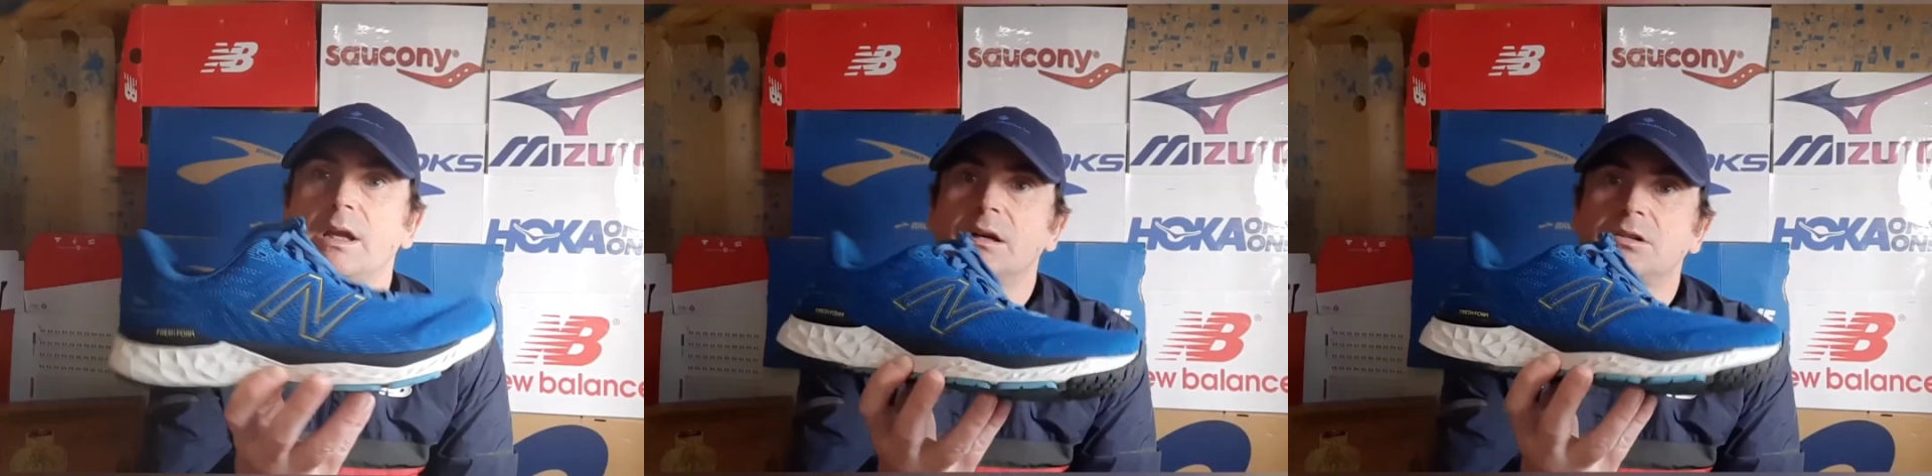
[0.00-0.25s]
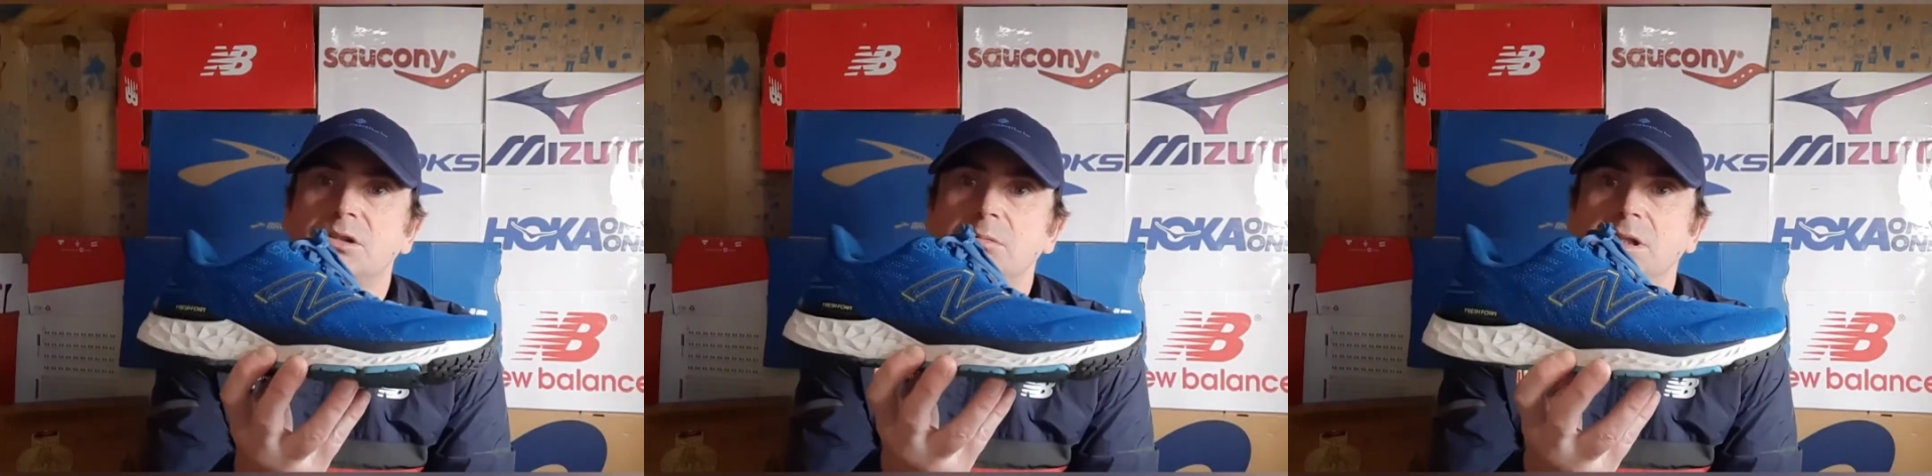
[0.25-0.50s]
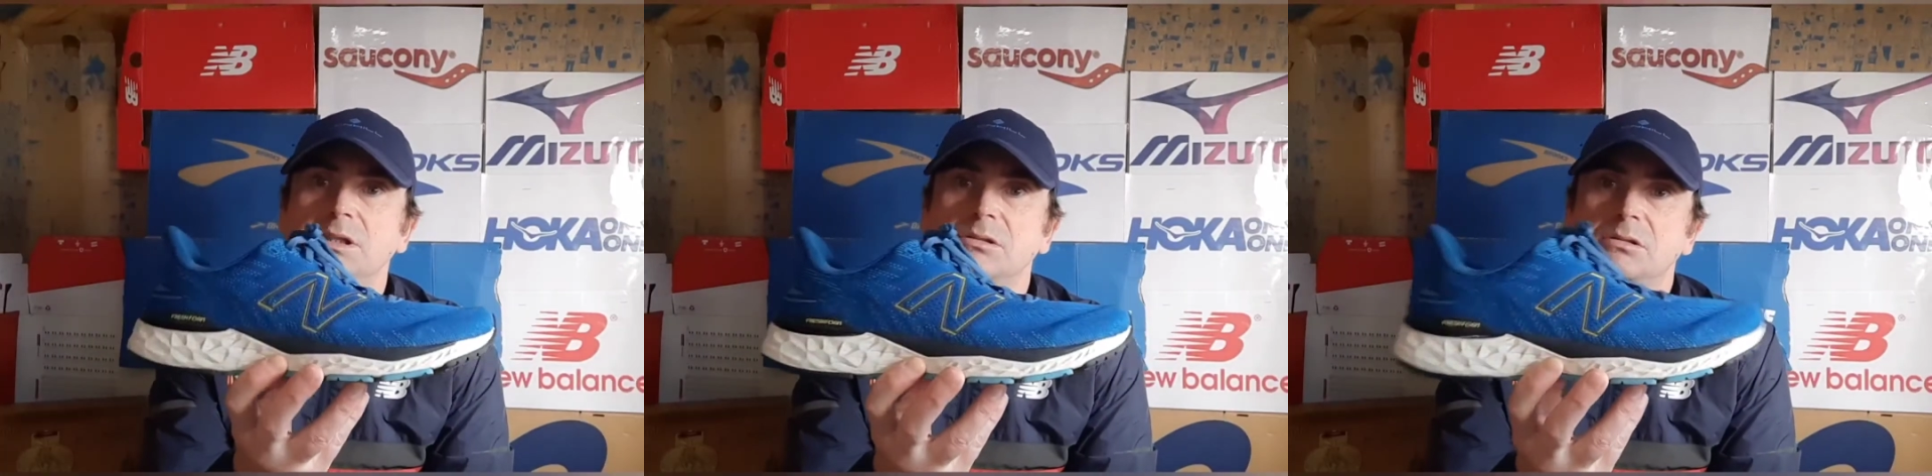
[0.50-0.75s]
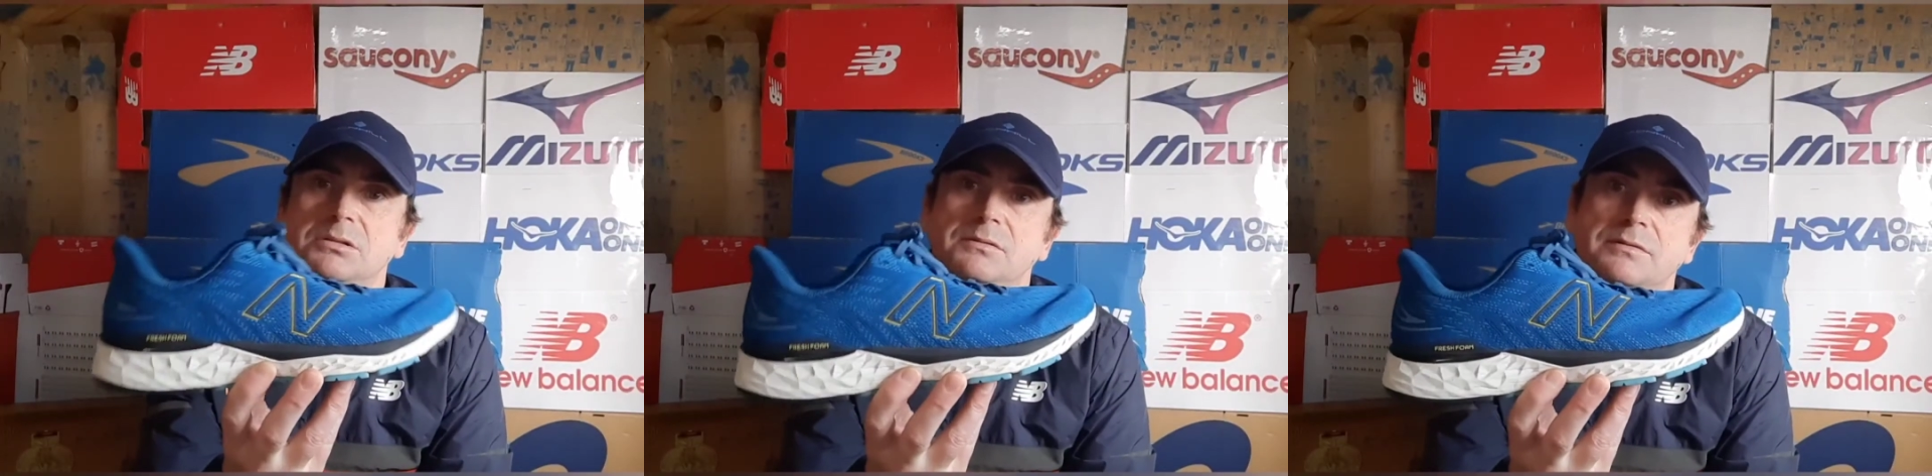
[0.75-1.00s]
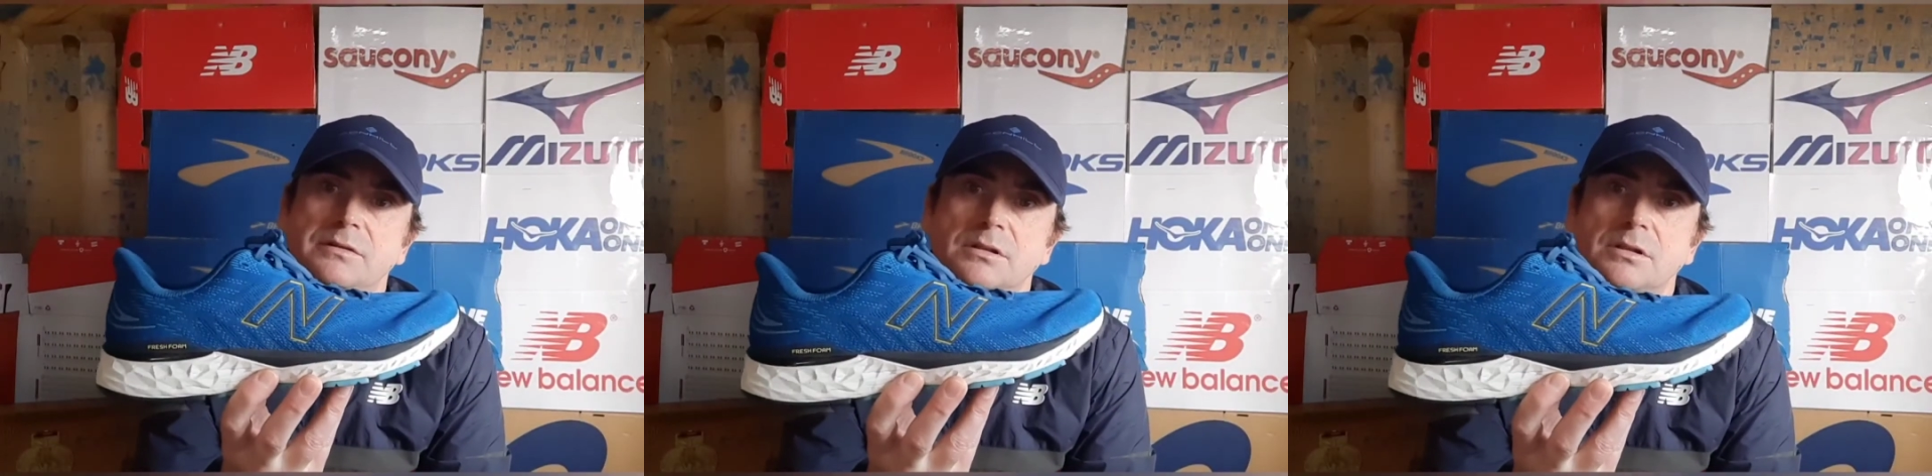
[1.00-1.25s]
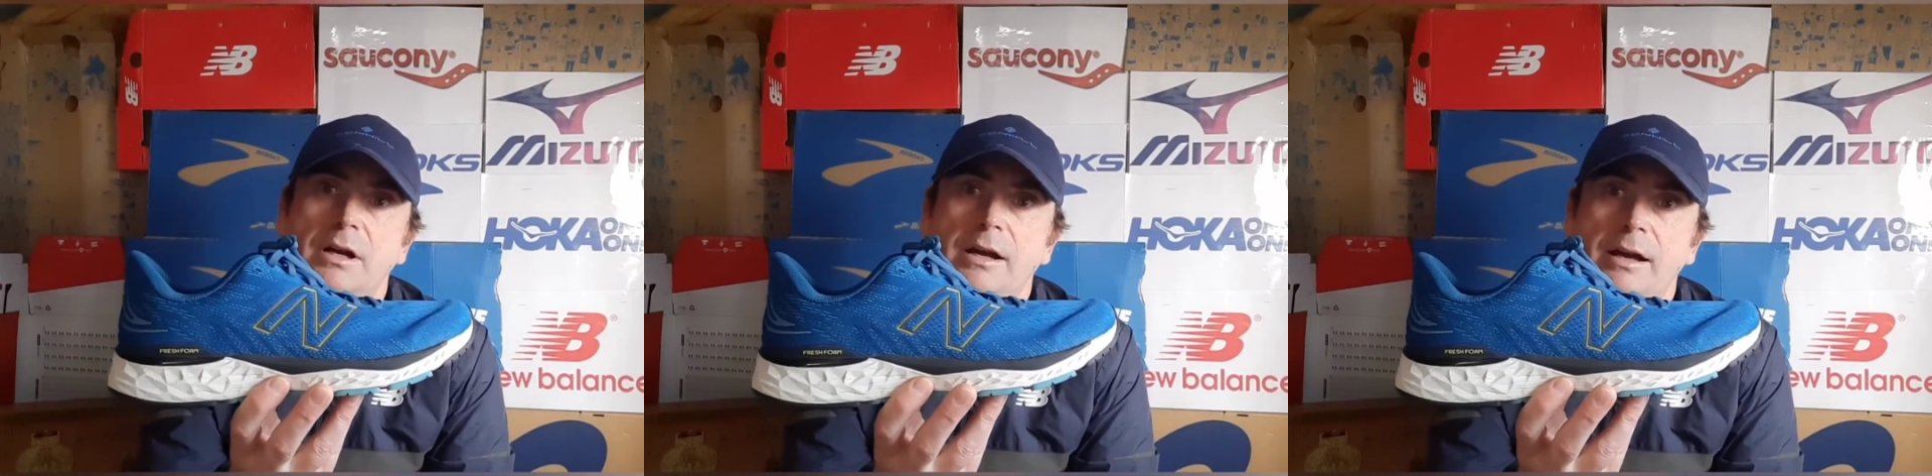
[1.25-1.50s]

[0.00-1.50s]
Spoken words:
If somebody's looking for